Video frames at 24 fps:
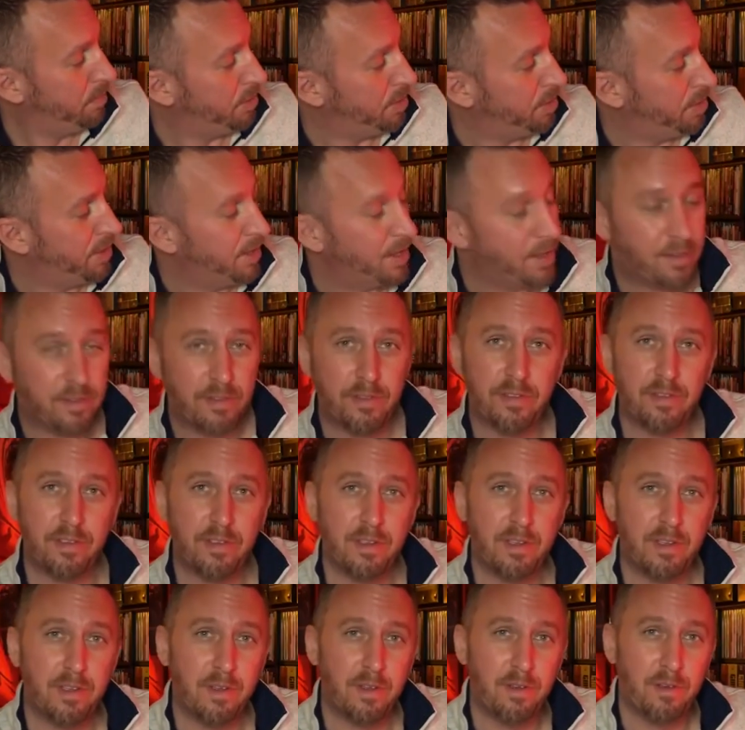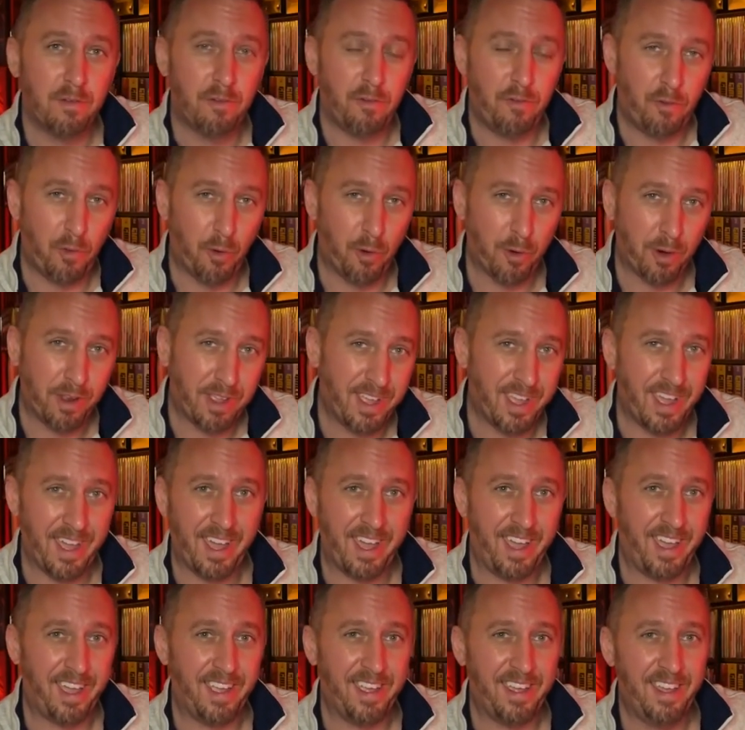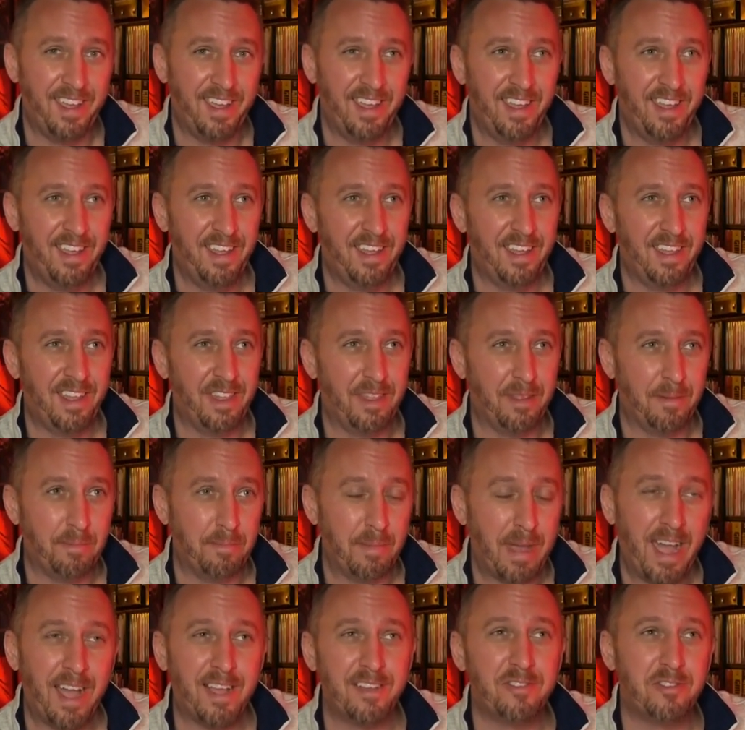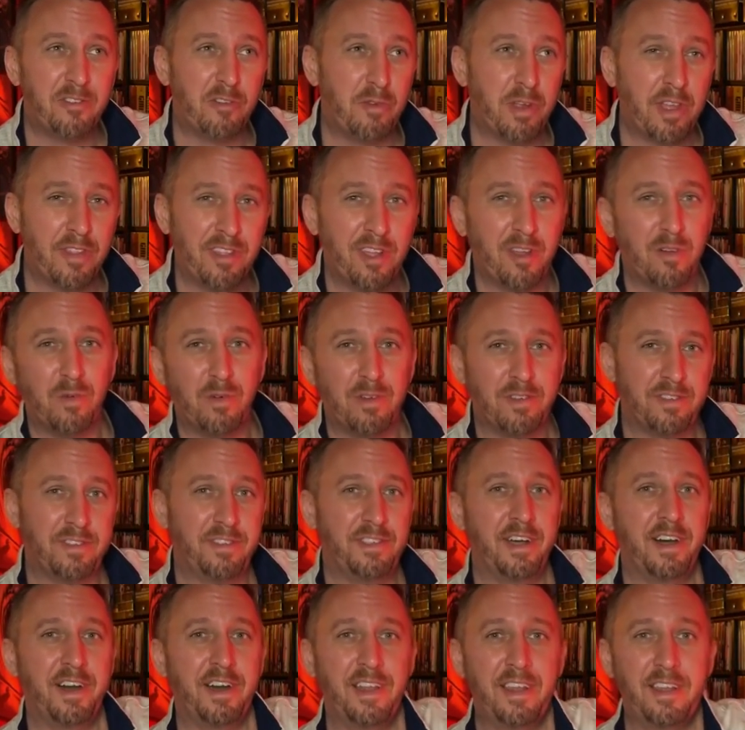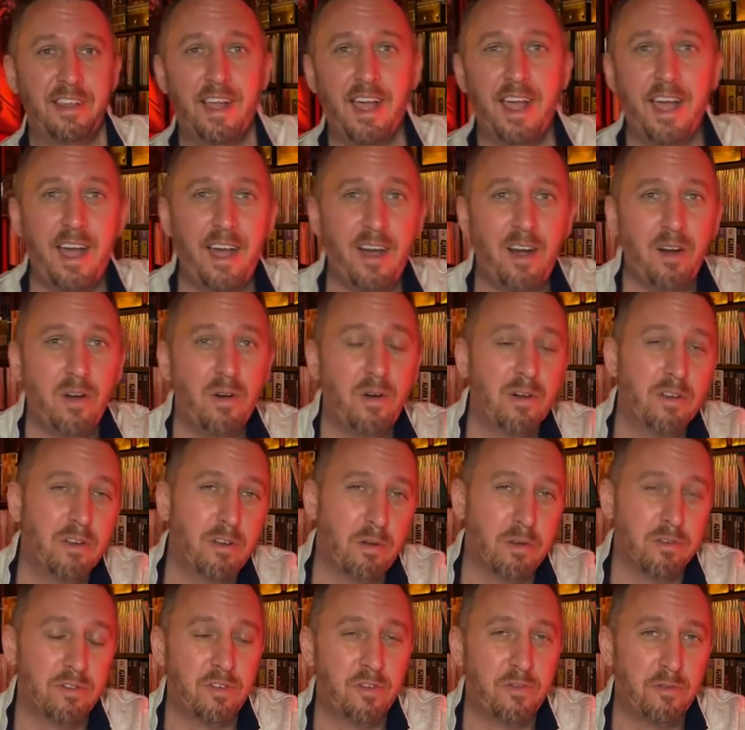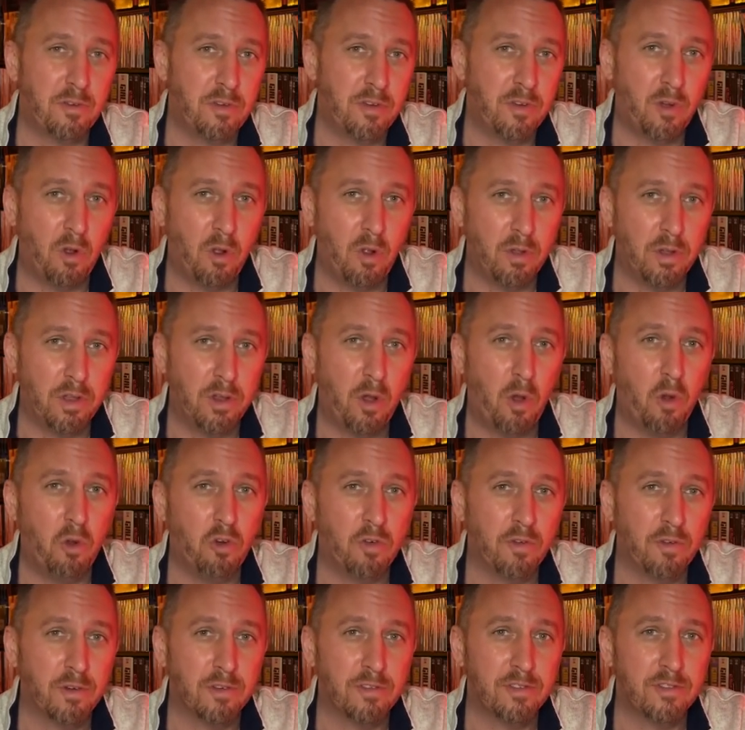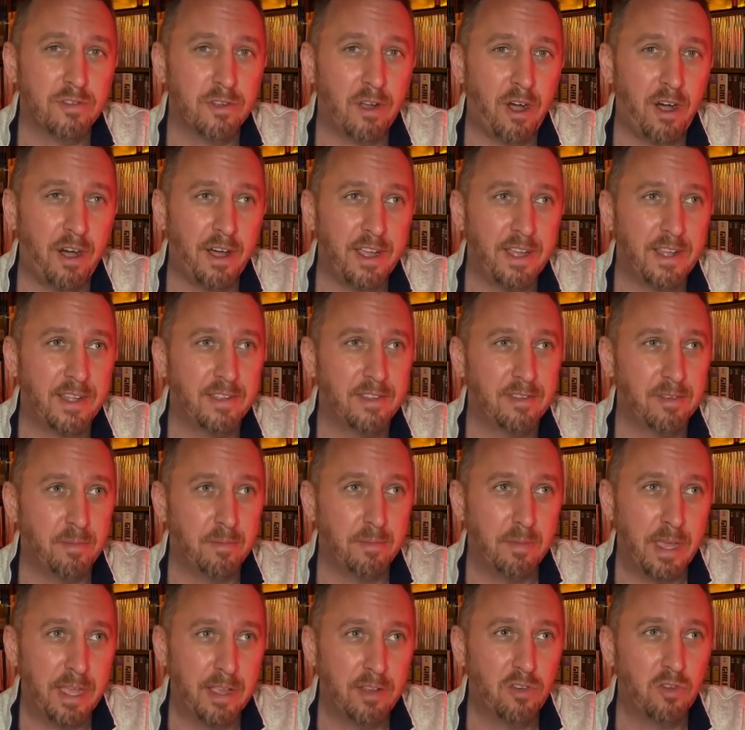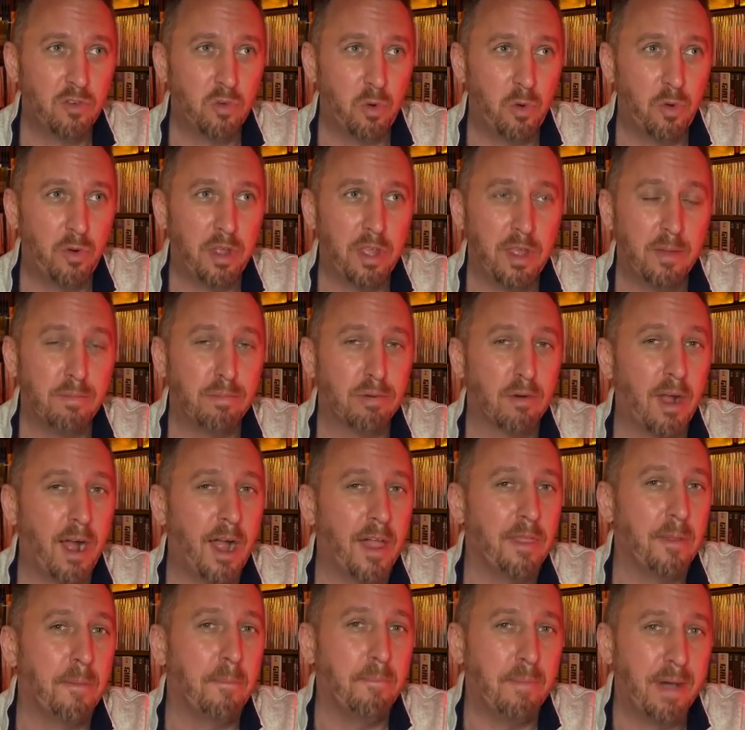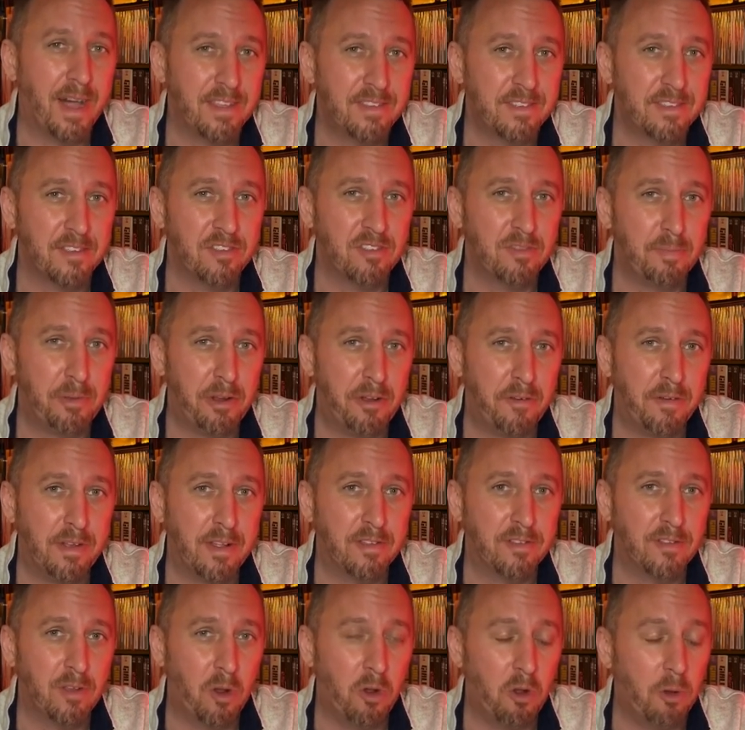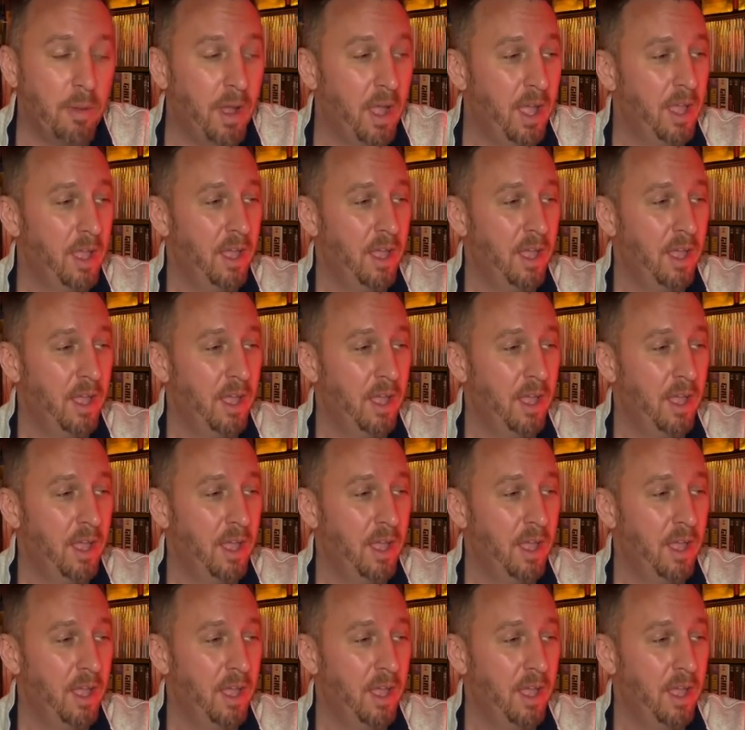this 4K, the mastering that was done and how Christopher Nolan oversaw it to make sure he brought the best experience home